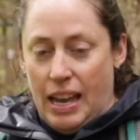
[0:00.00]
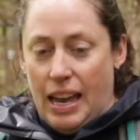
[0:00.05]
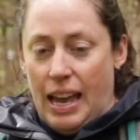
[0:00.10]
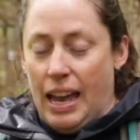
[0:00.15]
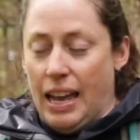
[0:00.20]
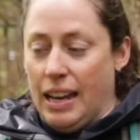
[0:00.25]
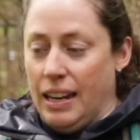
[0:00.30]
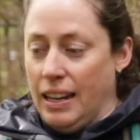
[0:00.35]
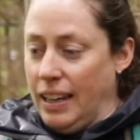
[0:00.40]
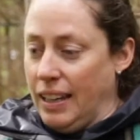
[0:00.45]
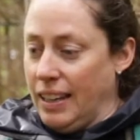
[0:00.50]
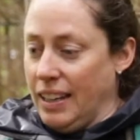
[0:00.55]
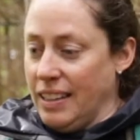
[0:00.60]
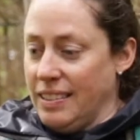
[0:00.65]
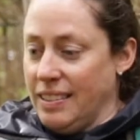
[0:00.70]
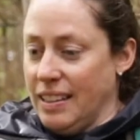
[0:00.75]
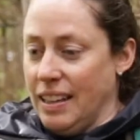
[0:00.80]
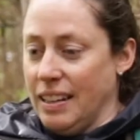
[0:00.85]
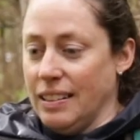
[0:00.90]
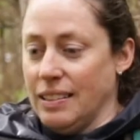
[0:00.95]
And like I
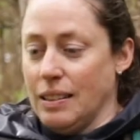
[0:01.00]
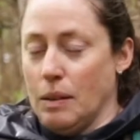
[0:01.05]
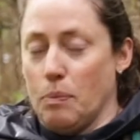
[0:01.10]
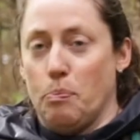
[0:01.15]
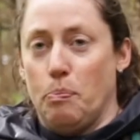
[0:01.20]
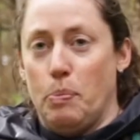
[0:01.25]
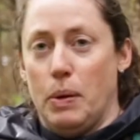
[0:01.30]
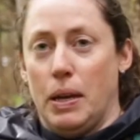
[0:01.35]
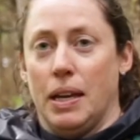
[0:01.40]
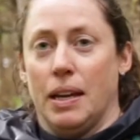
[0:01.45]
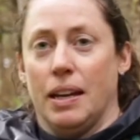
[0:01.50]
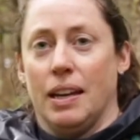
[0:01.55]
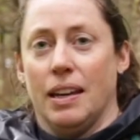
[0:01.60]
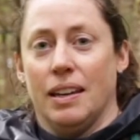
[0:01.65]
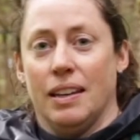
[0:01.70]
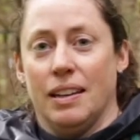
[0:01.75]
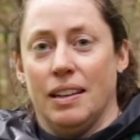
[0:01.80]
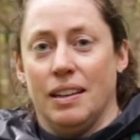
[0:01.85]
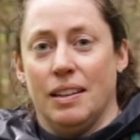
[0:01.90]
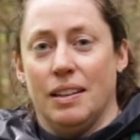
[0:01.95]
said, it's a big,
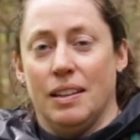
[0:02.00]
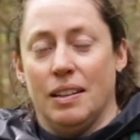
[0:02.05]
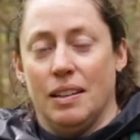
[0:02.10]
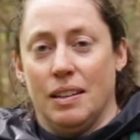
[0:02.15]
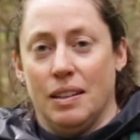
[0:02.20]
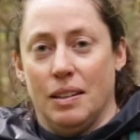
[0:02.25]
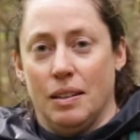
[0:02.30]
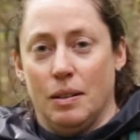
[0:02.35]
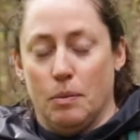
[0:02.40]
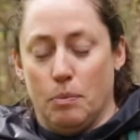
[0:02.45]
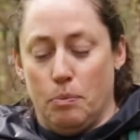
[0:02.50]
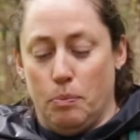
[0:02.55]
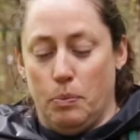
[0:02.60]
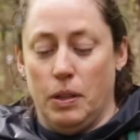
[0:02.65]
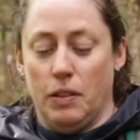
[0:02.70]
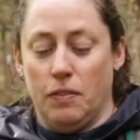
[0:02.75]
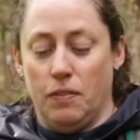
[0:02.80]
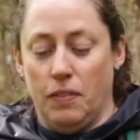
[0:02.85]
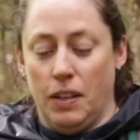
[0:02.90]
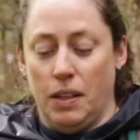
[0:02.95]

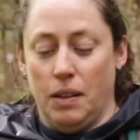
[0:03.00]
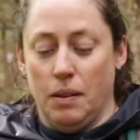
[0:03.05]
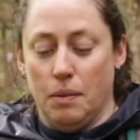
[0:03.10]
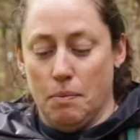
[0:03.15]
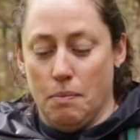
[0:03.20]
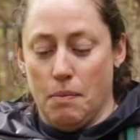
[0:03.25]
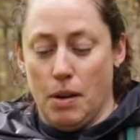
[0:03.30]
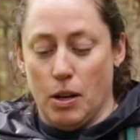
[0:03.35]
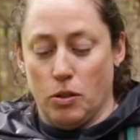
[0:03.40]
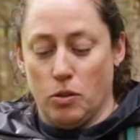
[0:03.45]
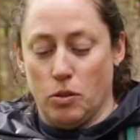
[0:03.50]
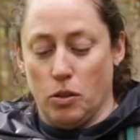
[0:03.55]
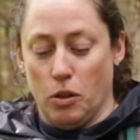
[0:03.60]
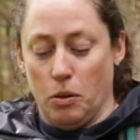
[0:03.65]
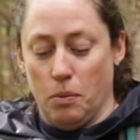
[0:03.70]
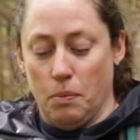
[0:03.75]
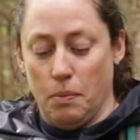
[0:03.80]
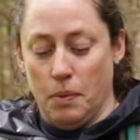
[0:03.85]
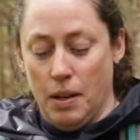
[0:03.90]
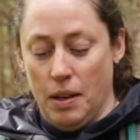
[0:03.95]
beefy
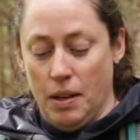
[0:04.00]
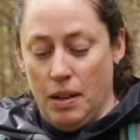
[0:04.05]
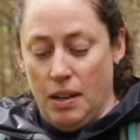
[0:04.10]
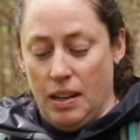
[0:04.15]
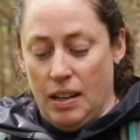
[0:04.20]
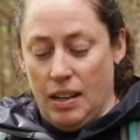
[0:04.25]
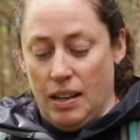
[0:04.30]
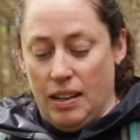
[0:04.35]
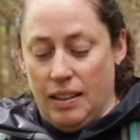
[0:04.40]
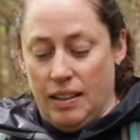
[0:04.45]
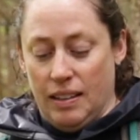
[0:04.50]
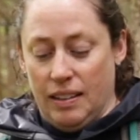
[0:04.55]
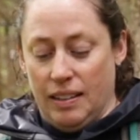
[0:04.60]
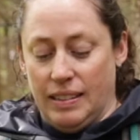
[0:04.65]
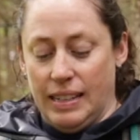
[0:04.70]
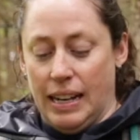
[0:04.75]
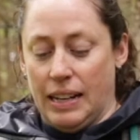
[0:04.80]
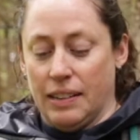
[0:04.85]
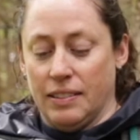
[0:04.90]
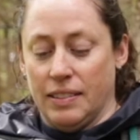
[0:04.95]
mushroom. The
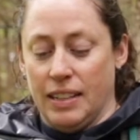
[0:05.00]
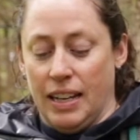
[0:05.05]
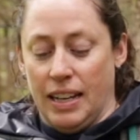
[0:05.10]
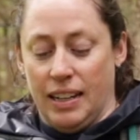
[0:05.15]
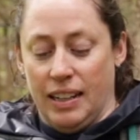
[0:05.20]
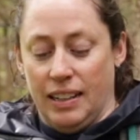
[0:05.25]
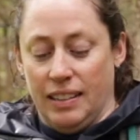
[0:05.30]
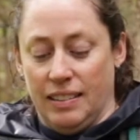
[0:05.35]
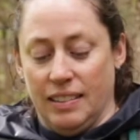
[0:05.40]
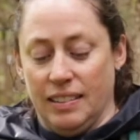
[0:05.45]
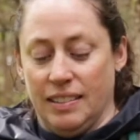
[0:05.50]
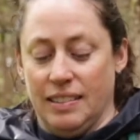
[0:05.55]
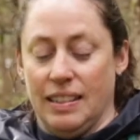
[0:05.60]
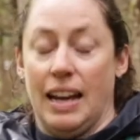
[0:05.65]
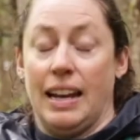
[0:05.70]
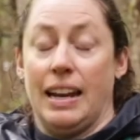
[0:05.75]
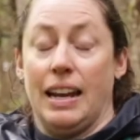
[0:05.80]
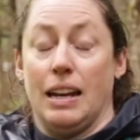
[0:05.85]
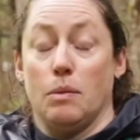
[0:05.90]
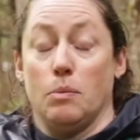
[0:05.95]
downside is it's
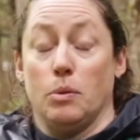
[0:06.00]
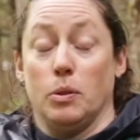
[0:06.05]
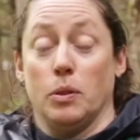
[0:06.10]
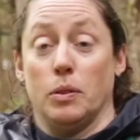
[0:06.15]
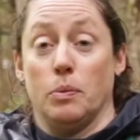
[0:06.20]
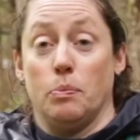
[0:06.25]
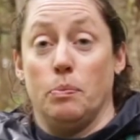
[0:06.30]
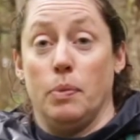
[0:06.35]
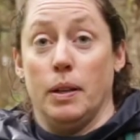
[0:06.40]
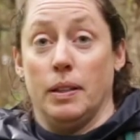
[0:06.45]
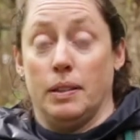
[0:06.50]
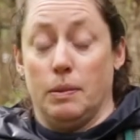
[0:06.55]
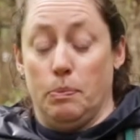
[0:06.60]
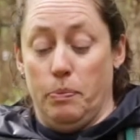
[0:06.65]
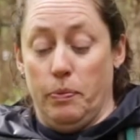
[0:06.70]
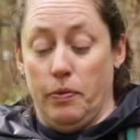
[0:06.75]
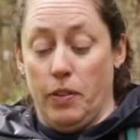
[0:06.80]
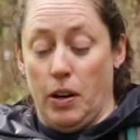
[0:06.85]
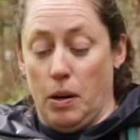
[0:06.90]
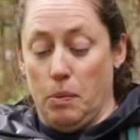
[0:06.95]
not edible. It's
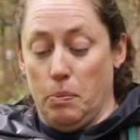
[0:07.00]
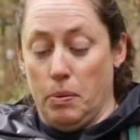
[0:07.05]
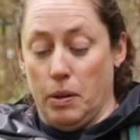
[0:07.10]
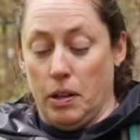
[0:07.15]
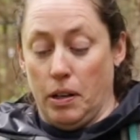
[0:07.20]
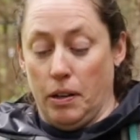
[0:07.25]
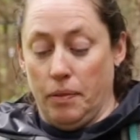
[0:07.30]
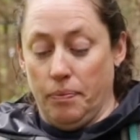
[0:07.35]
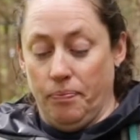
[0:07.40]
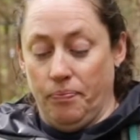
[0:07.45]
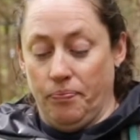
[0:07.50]
very bitter.